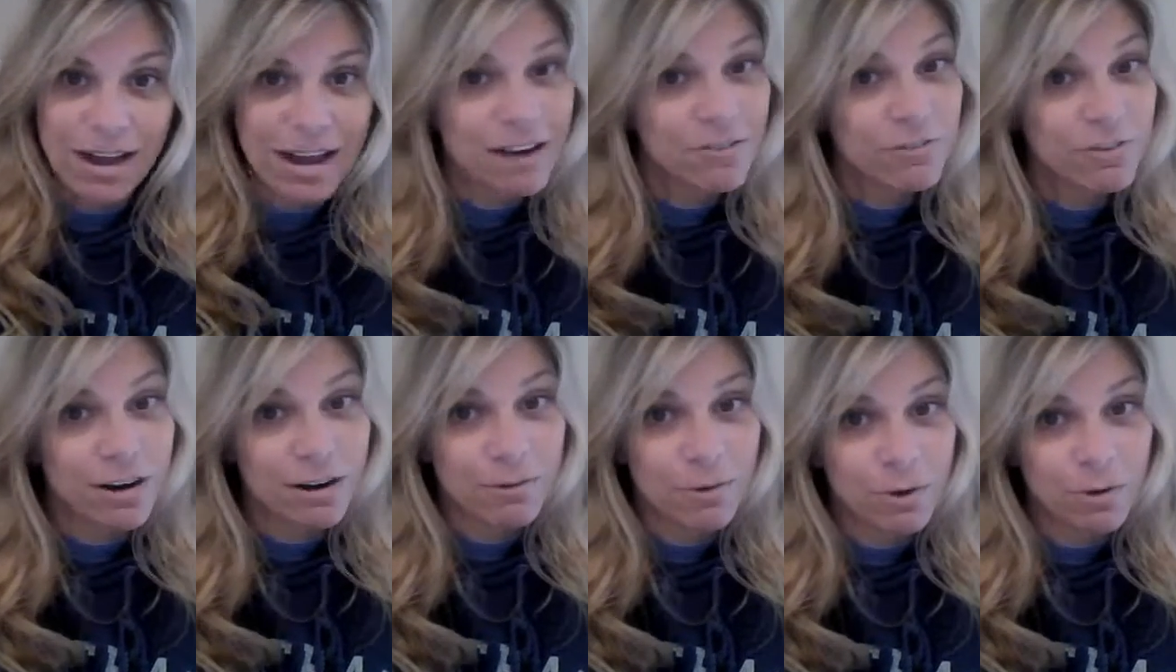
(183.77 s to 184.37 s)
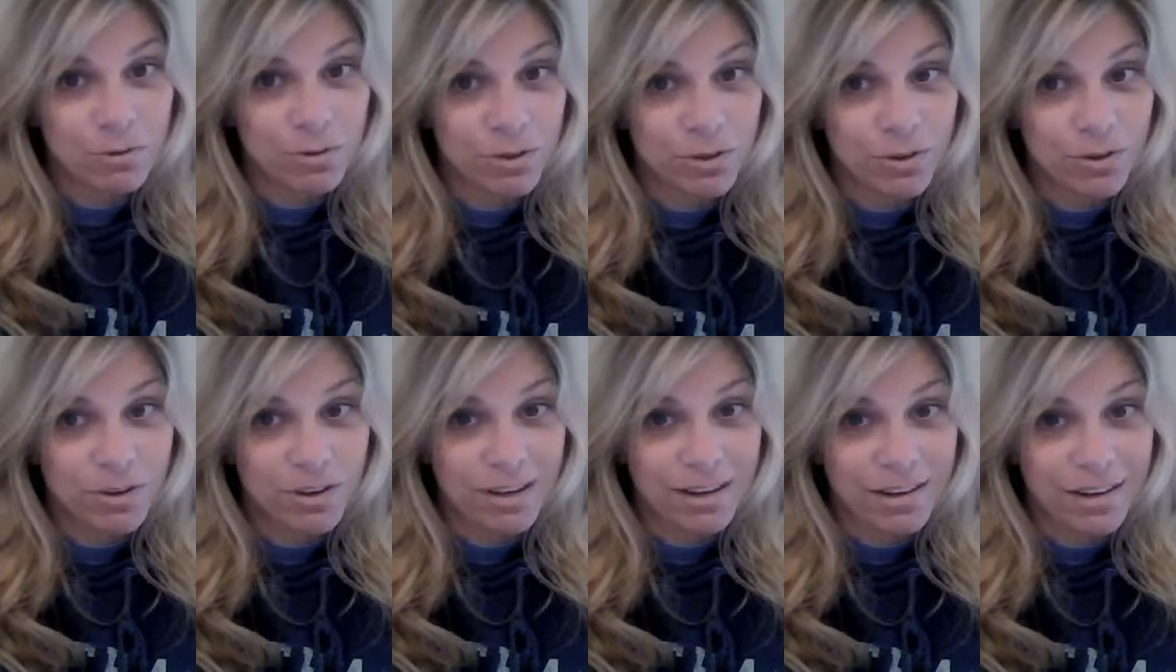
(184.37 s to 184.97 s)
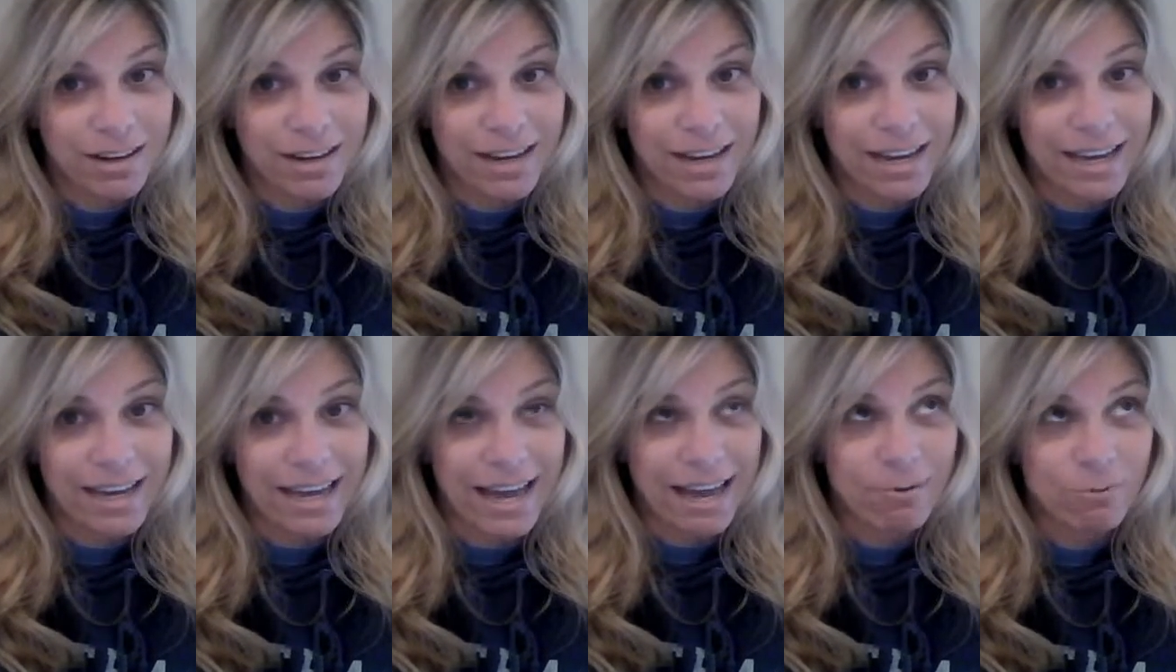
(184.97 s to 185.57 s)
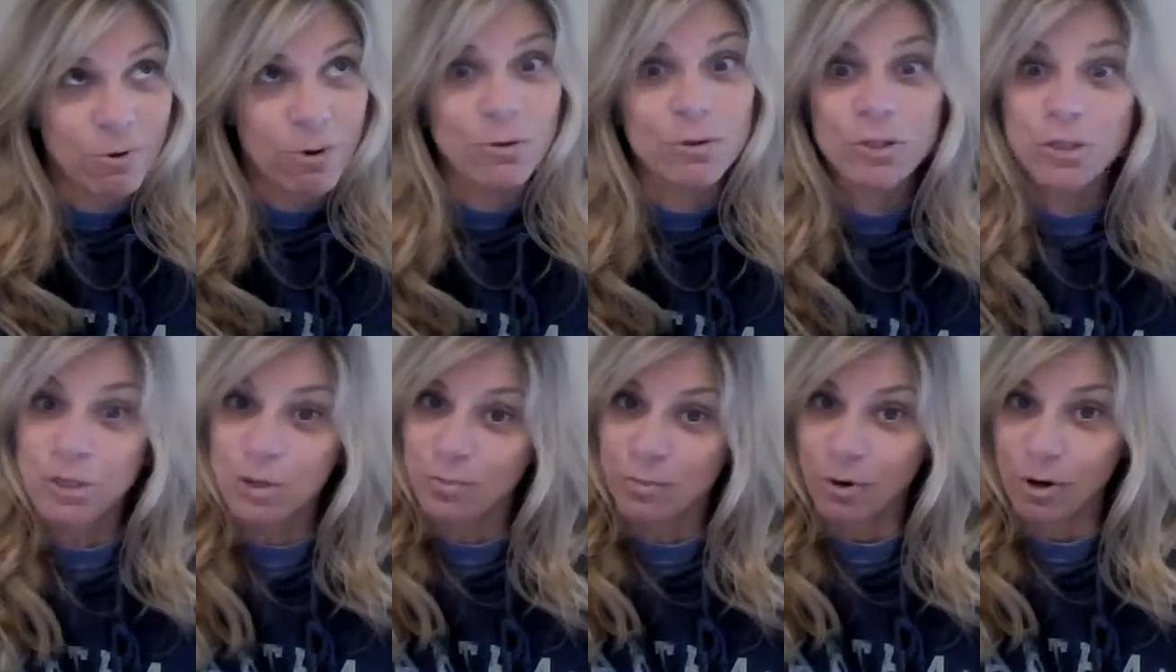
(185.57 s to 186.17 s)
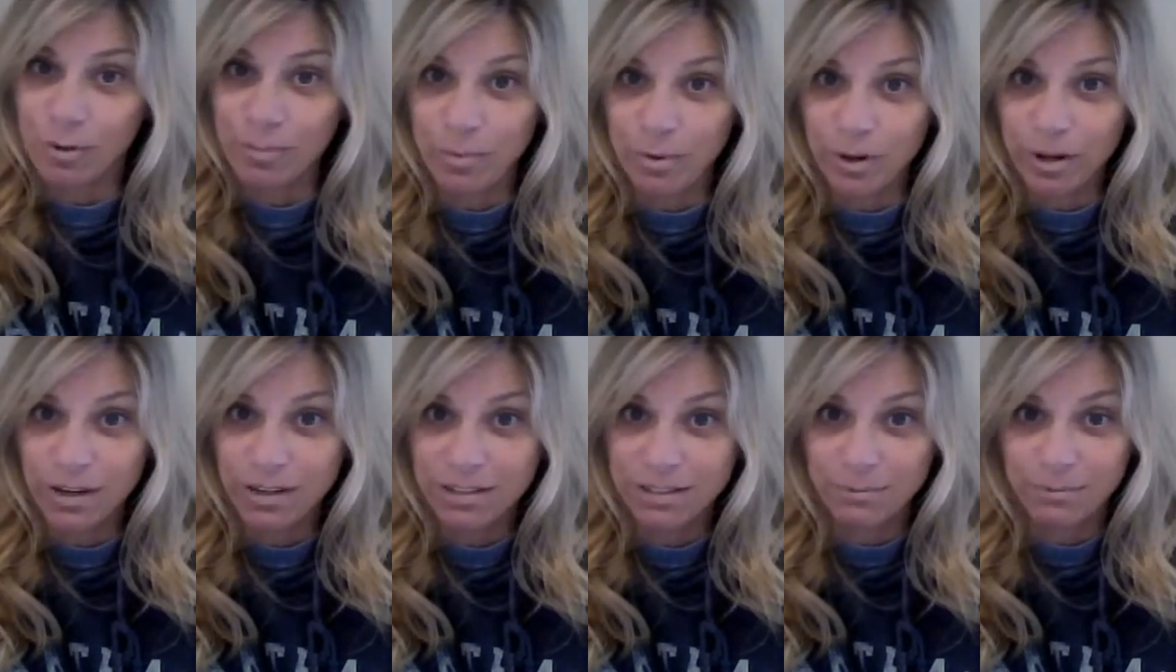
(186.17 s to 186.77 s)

After I wrote Luke, I wrote two more books,